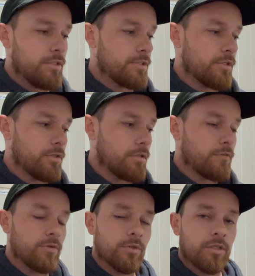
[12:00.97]
so if
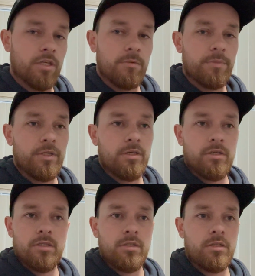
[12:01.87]
you want to keep
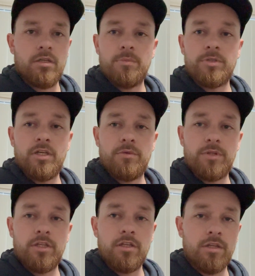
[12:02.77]
up to date with
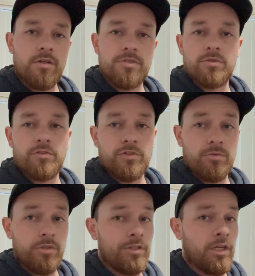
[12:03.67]
any of those, or if you
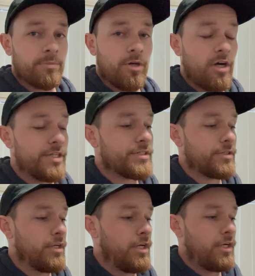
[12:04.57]
really like pies,
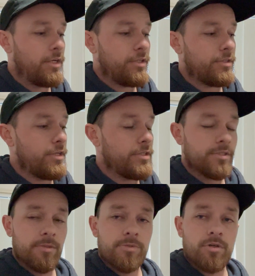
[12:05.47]
then
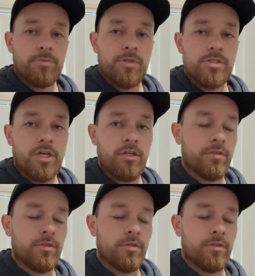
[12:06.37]
subscribe to the channel.